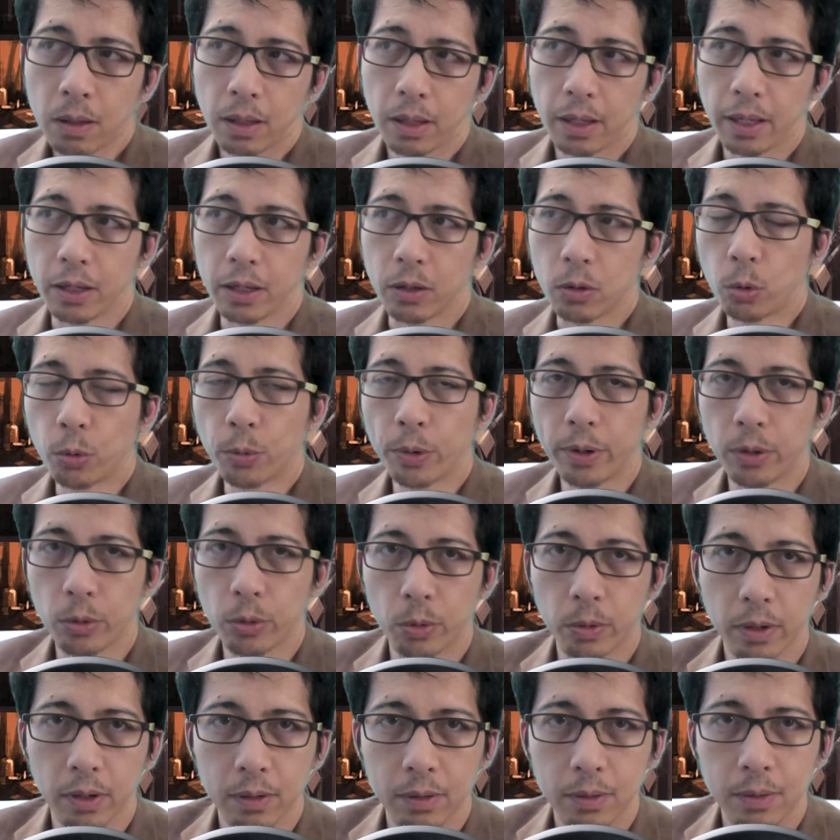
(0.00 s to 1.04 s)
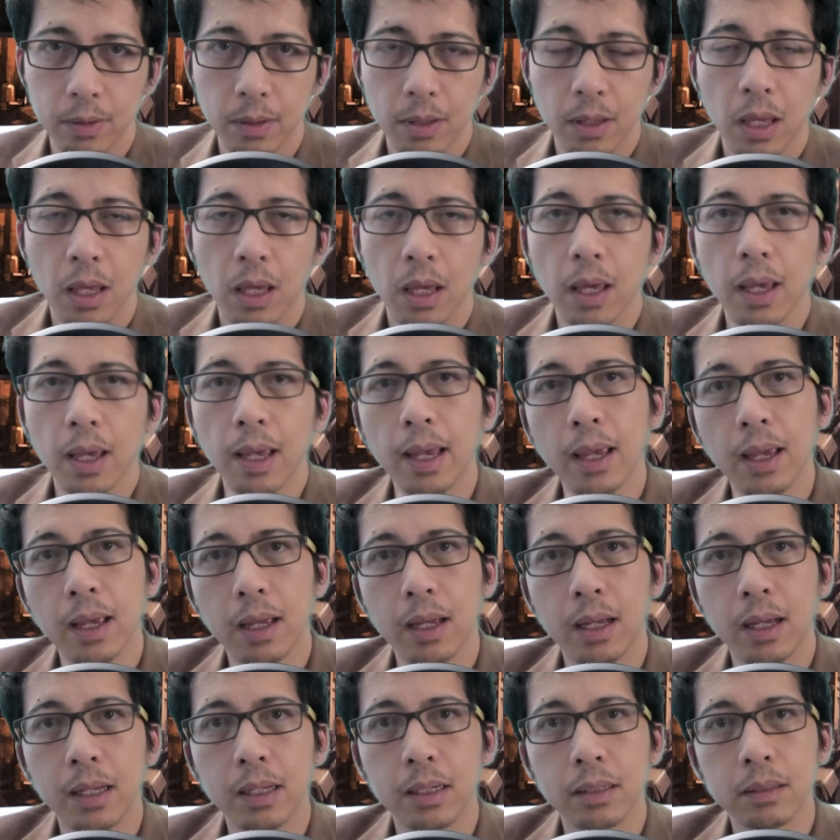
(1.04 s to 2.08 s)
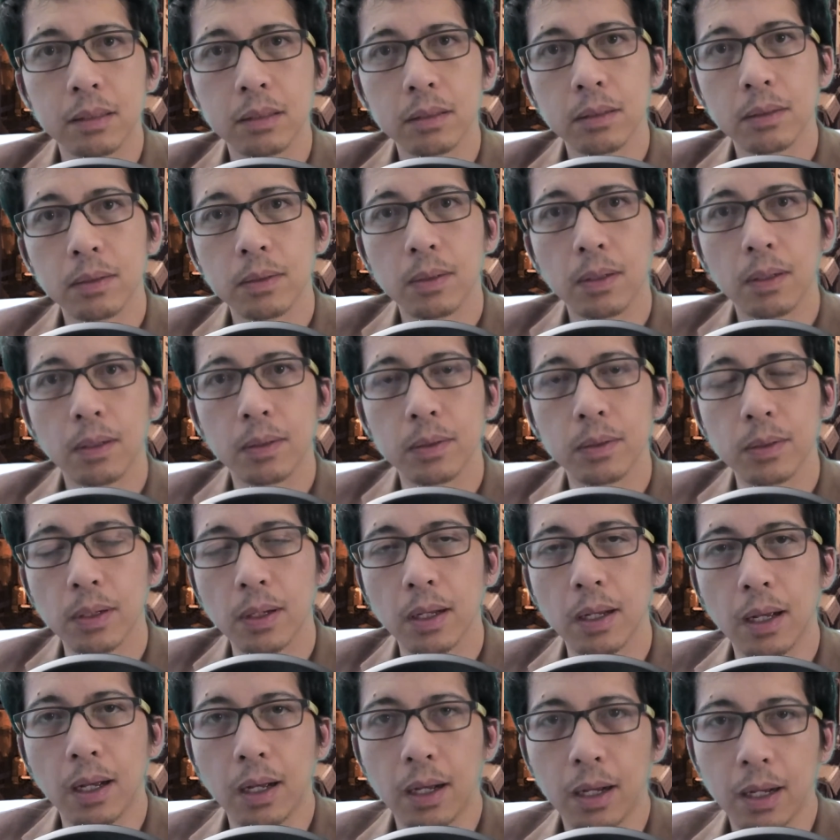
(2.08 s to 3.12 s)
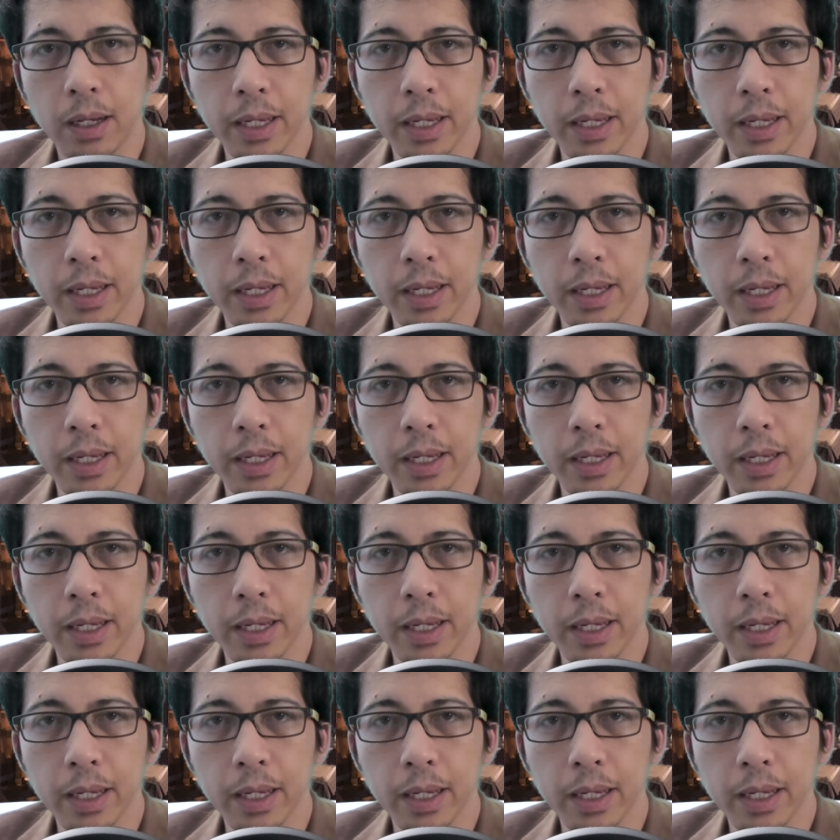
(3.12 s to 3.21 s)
a corridor, and an